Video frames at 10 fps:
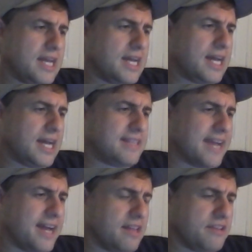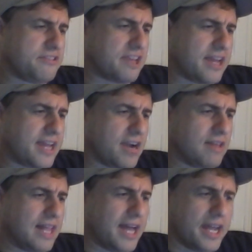Dallas at
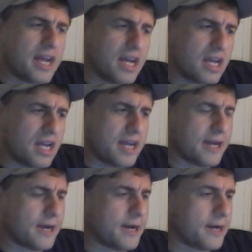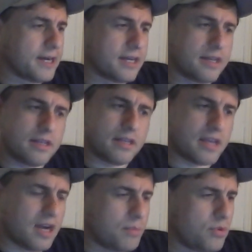Carolina.
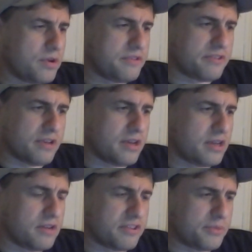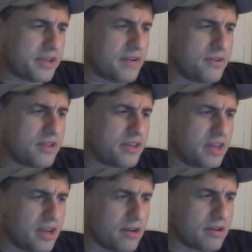Cowboys, you know, seems like every other
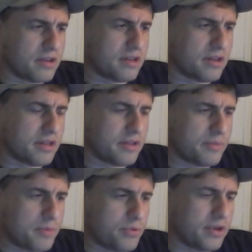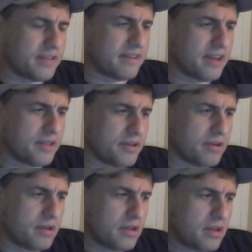year, you know, they've been putting it
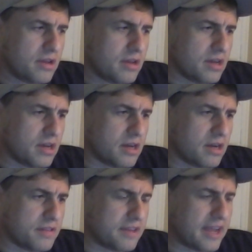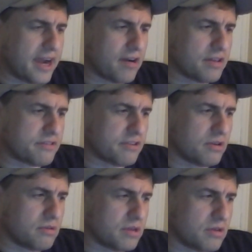together under Garrett.
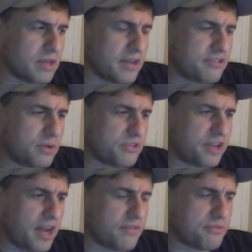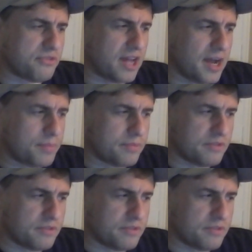So, you know, last year was kind of a flop.